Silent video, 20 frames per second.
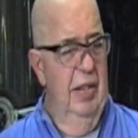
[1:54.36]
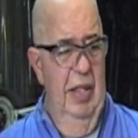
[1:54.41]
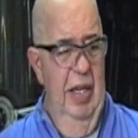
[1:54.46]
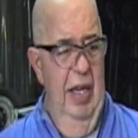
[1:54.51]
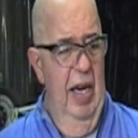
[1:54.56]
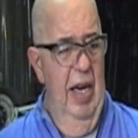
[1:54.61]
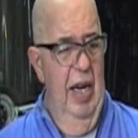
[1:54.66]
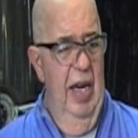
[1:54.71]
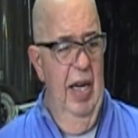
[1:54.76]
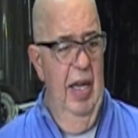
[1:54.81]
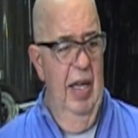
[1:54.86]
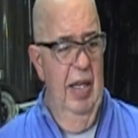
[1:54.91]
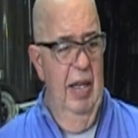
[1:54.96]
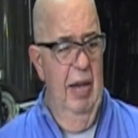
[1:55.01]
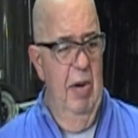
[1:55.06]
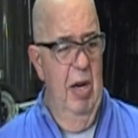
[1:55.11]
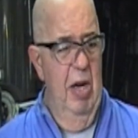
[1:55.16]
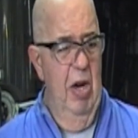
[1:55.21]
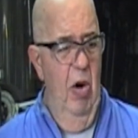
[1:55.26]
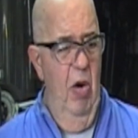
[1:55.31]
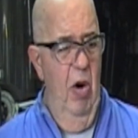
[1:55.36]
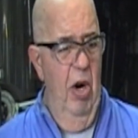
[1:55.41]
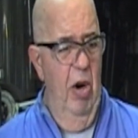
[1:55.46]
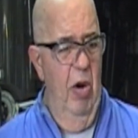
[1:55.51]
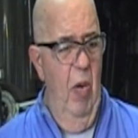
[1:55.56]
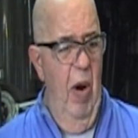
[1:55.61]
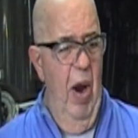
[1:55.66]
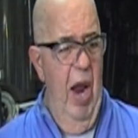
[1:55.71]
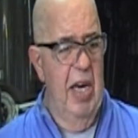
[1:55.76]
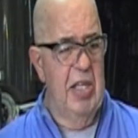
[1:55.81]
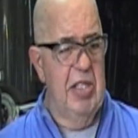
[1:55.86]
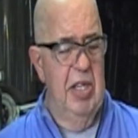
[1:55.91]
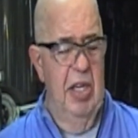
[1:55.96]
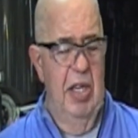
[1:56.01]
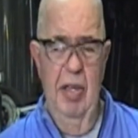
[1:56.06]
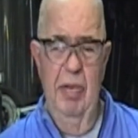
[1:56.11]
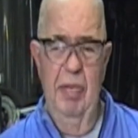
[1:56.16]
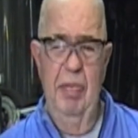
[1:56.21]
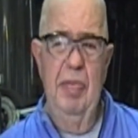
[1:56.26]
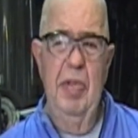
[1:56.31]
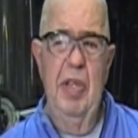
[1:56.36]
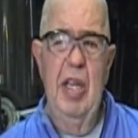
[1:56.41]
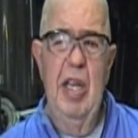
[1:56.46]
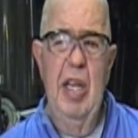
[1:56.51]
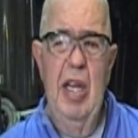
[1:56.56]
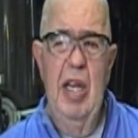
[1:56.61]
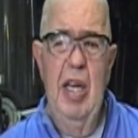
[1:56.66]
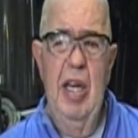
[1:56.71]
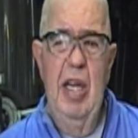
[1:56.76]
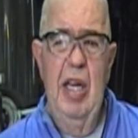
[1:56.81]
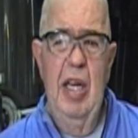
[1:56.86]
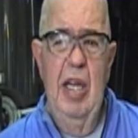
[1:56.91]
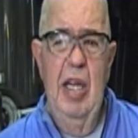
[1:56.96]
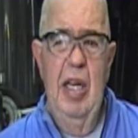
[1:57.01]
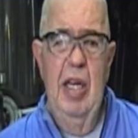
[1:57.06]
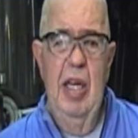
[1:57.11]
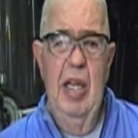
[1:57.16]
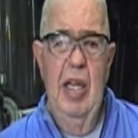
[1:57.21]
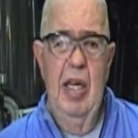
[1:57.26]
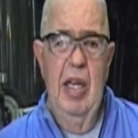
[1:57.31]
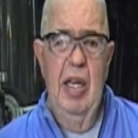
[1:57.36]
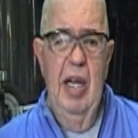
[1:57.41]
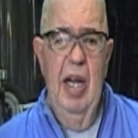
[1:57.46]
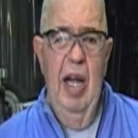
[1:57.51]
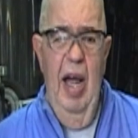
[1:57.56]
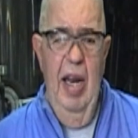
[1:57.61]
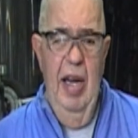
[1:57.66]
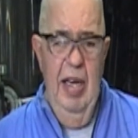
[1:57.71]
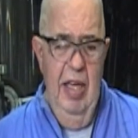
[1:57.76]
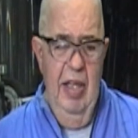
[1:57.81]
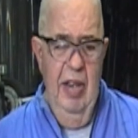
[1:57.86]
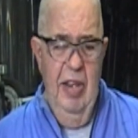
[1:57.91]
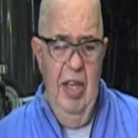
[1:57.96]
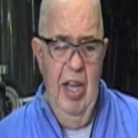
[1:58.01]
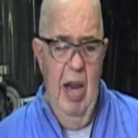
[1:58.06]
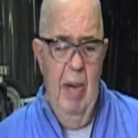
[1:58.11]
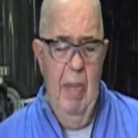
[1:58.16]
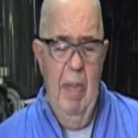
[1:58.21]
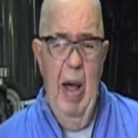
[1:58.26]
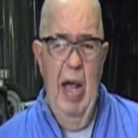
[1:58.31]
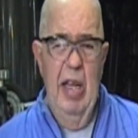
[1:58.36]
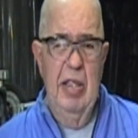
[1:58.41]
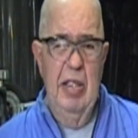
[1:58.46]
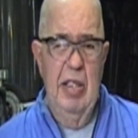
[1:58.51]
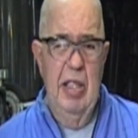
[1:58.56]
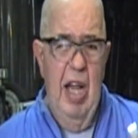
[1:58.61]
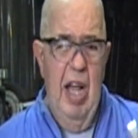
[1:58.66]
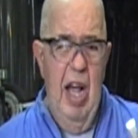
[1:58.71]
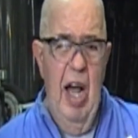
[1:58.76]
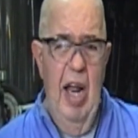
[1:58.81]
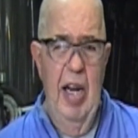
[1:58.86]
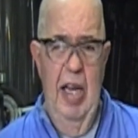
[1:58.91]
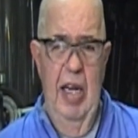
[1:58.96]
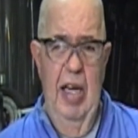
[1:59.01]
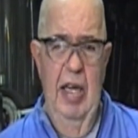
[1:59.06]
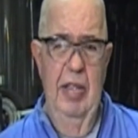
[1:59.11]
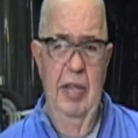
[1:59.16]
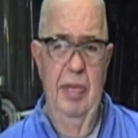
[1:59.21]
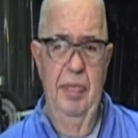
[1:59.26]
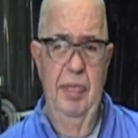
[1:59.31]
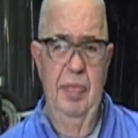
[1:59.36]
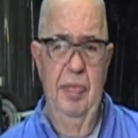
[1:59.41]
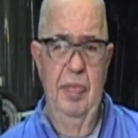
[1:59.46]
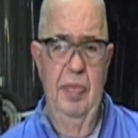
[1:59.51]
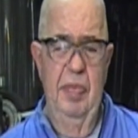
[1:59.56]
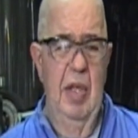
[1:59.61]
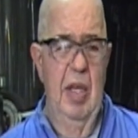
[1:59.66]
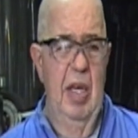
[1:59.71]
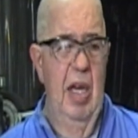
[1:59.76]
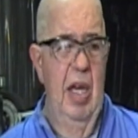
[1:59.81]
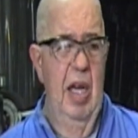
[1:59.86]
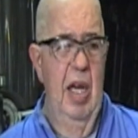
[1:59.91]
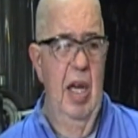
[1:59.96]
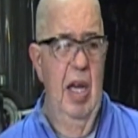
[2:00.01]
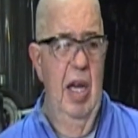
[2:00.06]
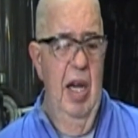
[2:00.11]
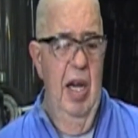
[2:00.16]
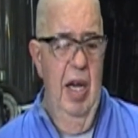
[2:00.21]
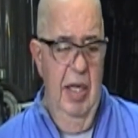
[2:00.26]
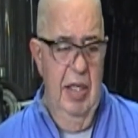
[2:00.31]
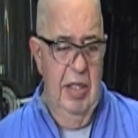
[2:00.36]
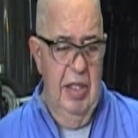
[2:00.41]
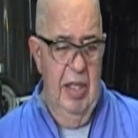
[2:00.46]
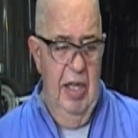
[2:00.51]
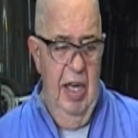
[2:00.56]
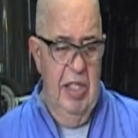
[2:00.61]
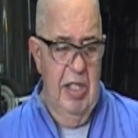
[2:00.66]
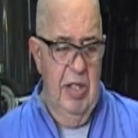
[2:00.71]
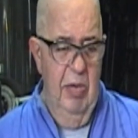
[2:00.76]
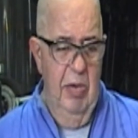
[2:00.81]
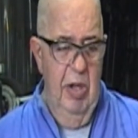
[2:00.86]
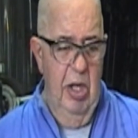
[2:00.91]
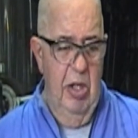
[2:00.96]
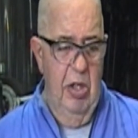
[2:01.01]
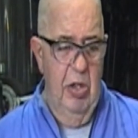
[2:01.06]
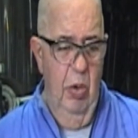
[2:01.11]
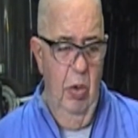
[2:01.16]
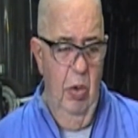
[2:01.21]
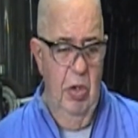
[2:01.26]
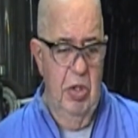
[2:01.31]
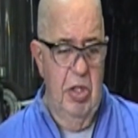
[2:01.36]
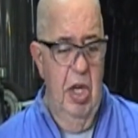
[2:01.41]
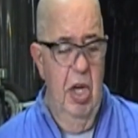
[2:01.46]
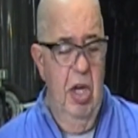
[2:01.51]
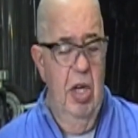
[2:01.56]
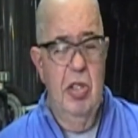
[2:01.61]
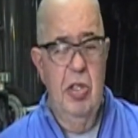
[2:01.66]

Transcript: Yeah, let me go on a wax here. I didn't think about cutting and slicing with the tools.